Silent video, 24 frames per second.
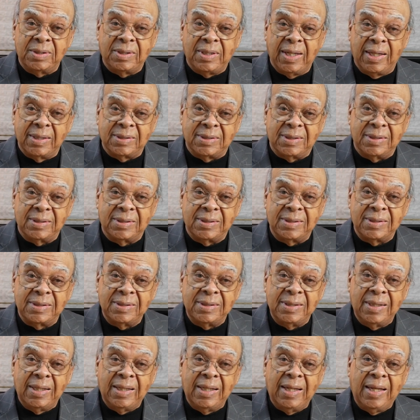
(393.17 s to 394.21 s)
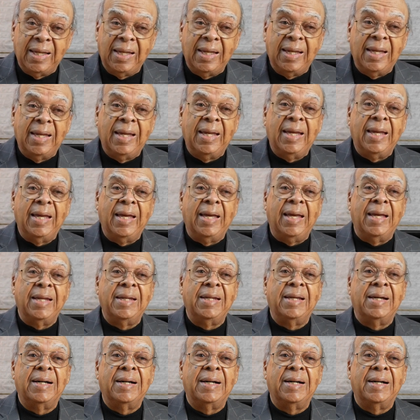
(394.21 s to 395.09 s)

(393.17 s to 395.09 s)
Texas, uh -huh. and.